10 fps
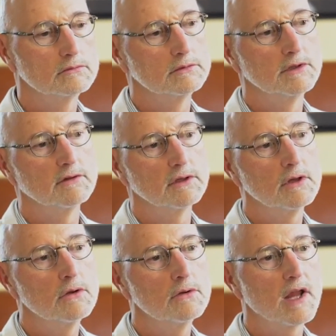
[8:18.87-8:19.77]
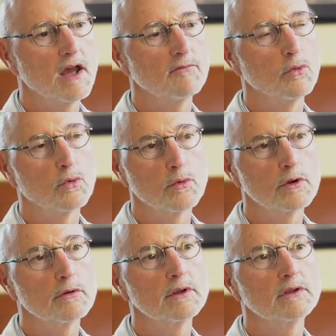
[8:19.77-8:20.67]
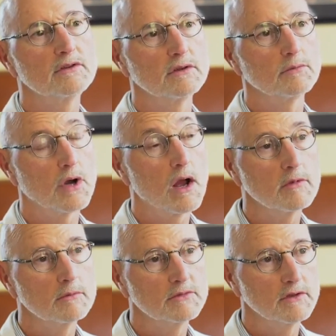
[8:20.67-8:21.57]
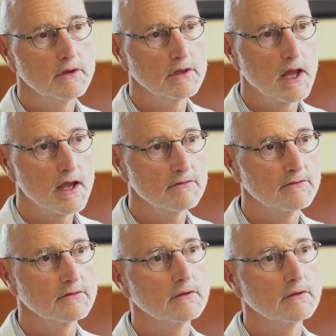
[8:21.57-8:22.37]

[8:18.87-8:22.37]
live alone have more worries and problems in their life.